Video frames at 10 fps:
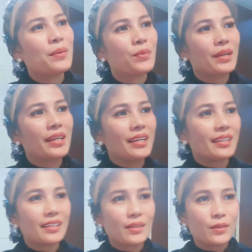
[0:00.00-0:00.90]
I'm
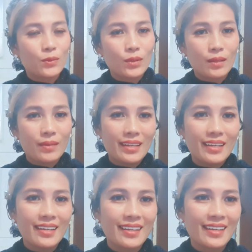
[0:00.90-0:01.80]
praying that it will
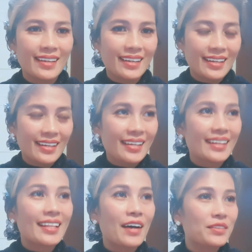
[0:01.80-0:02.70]
be
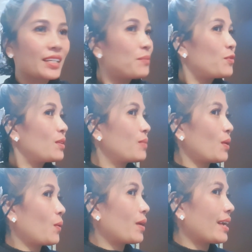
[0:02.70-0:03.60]
the outcome will
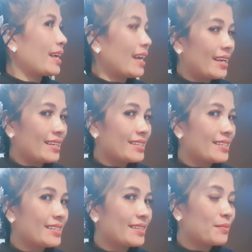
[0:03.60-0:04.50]
be okay guys
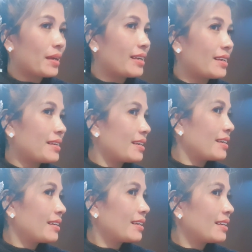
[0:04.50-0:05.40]
my
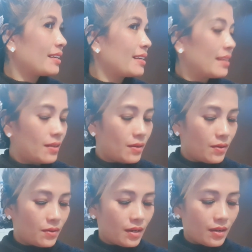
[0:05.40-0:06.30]

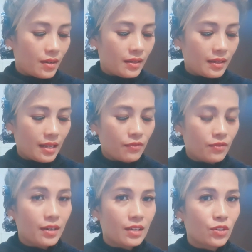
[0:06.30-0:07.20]
oh I
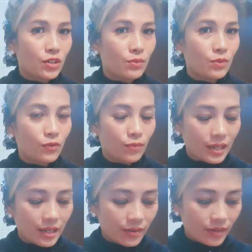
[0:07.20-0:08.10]
forgot to remove
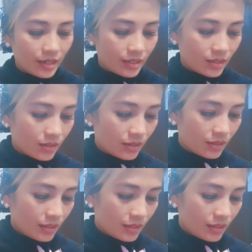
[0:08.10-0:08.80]
my earrings